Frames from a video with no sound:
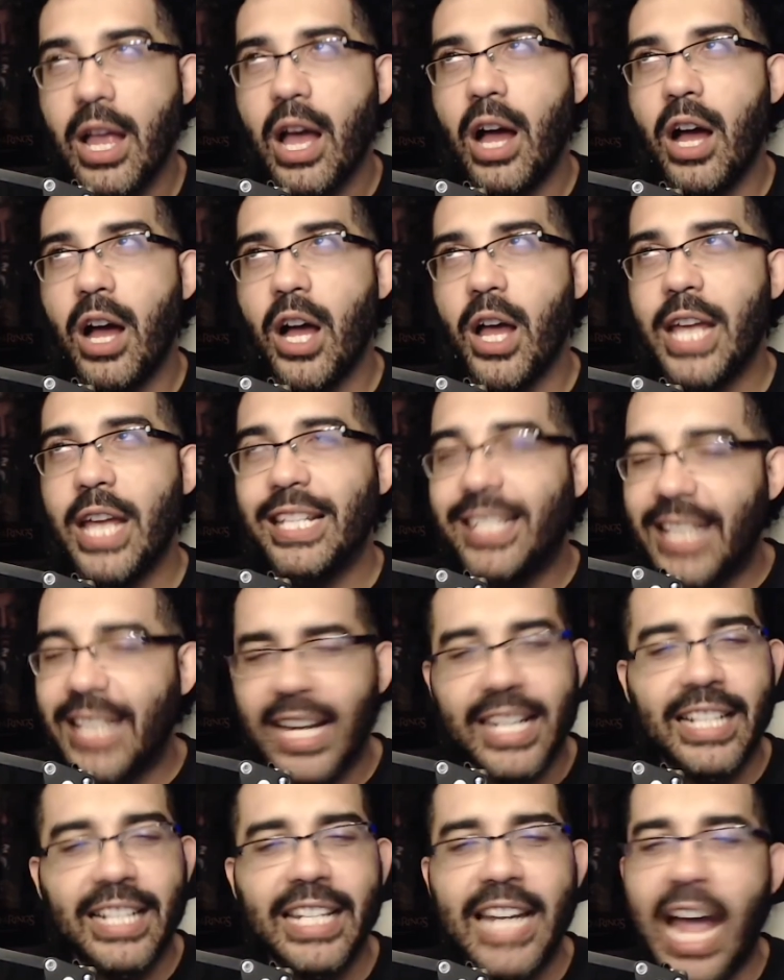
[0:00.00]
And
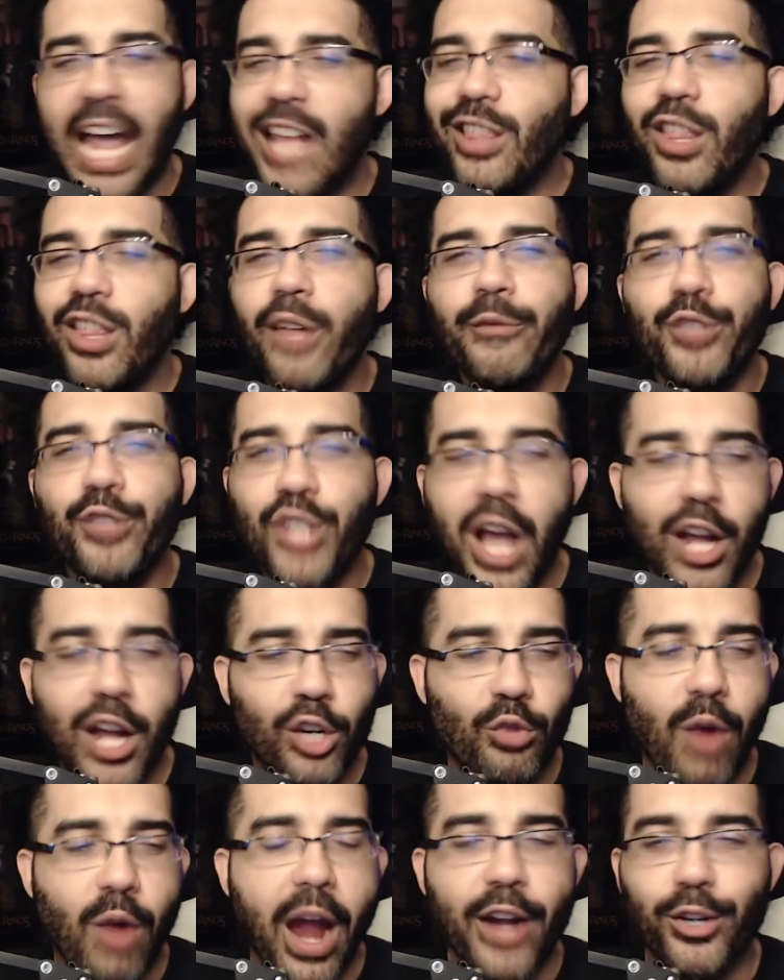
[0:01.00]
secondly, I love John
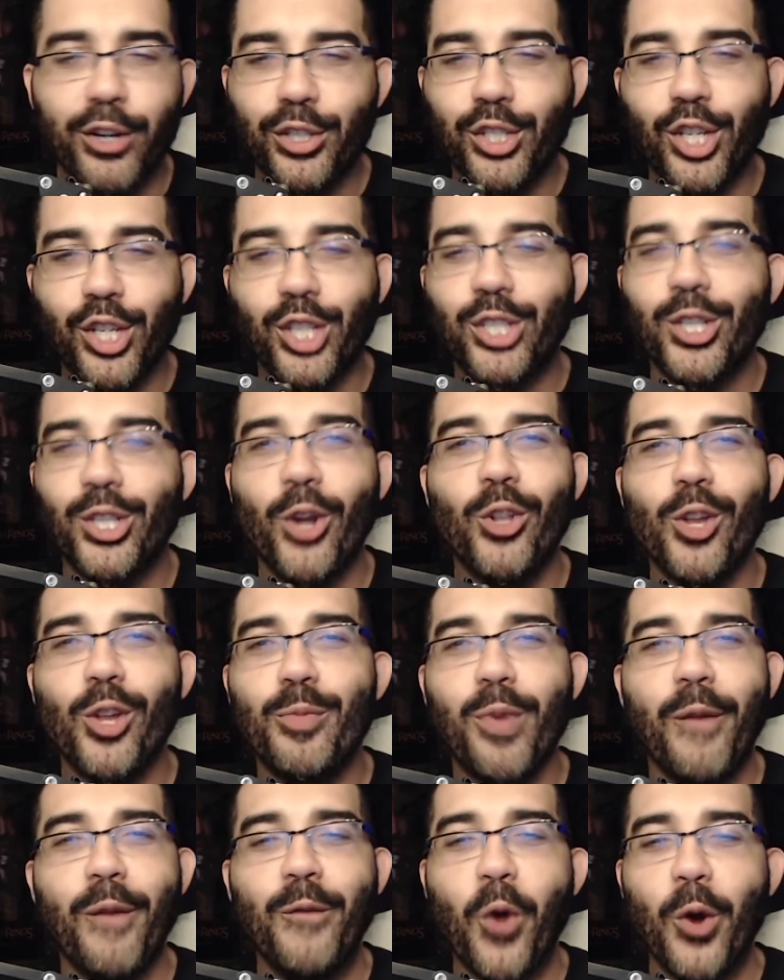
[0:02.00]
Cryer's just solo
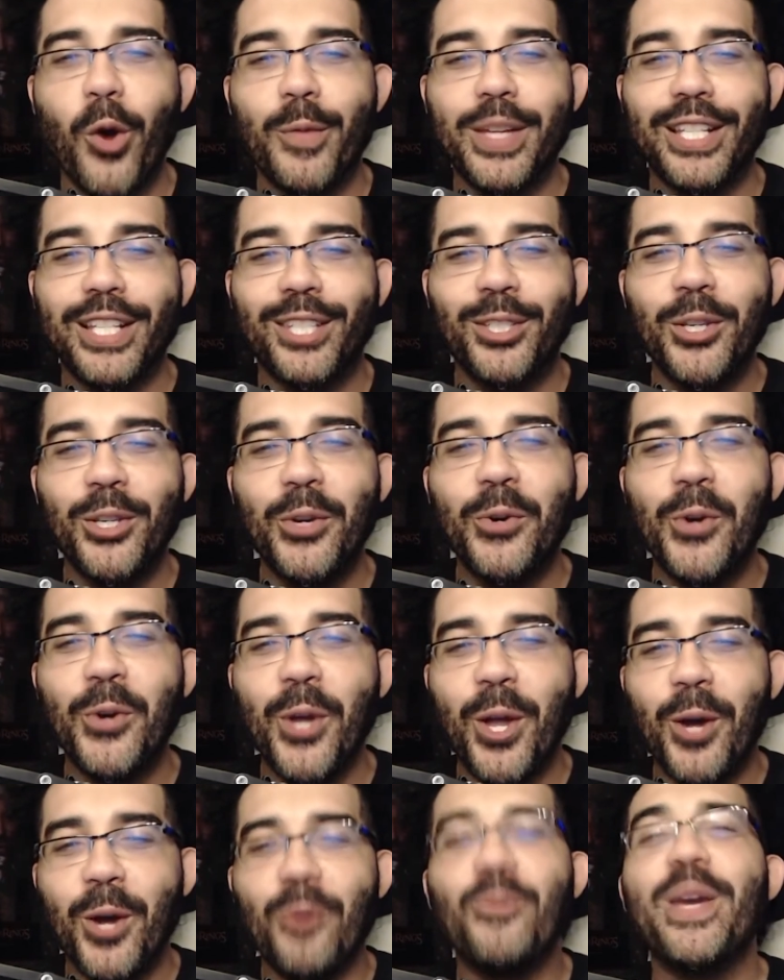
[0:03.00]
performance to
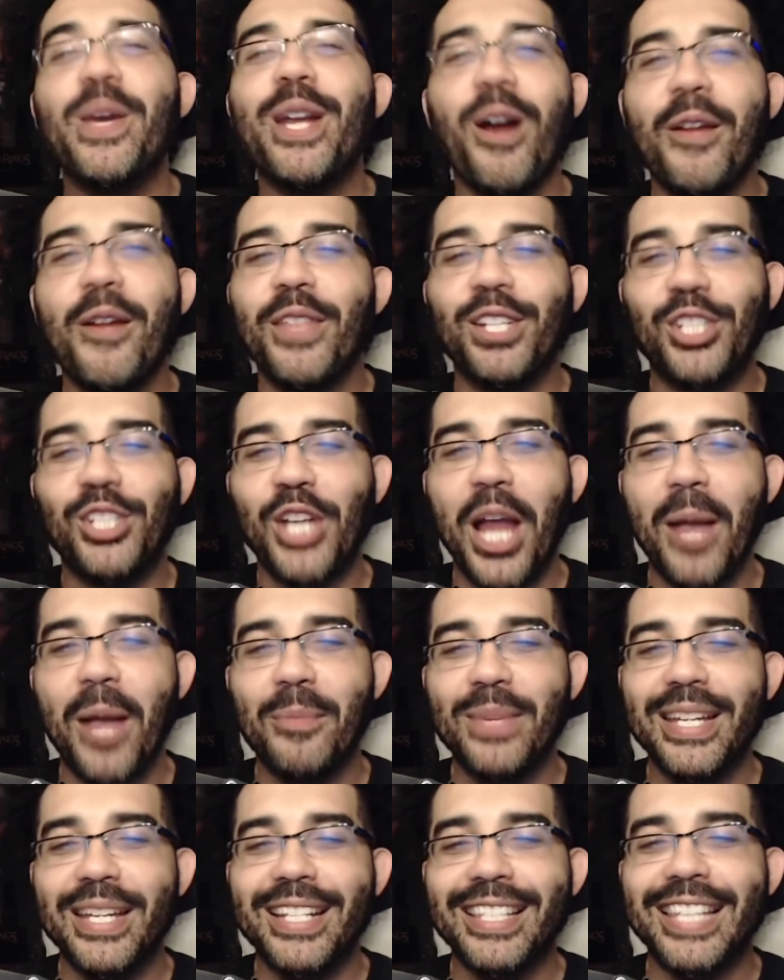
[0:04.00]
We Are the
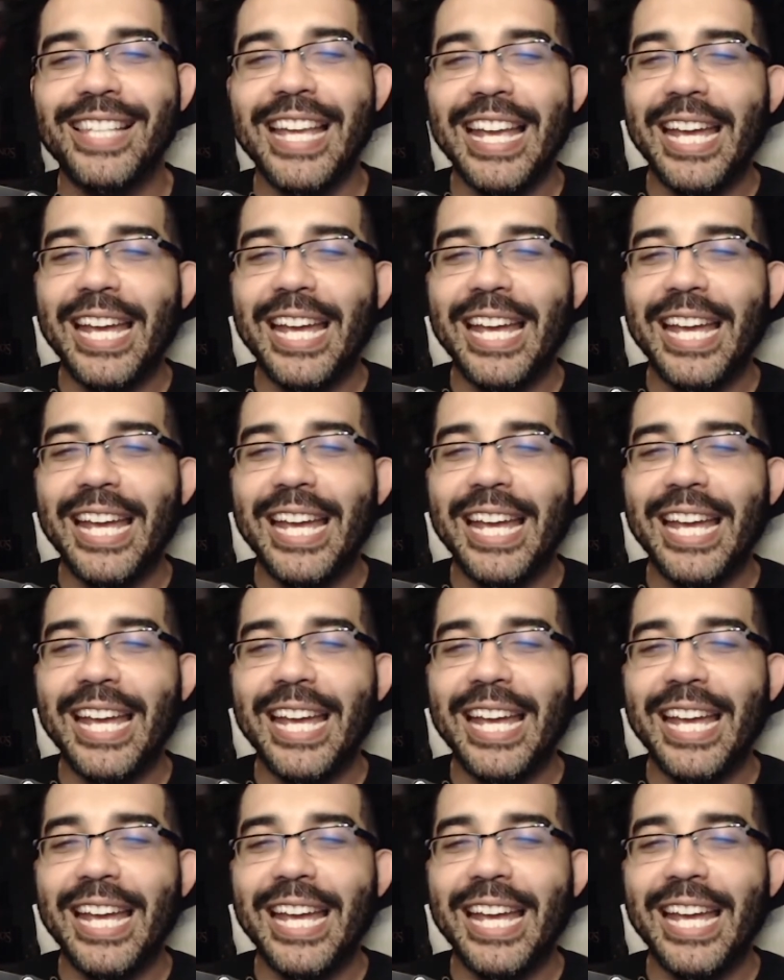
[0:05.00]
Champions,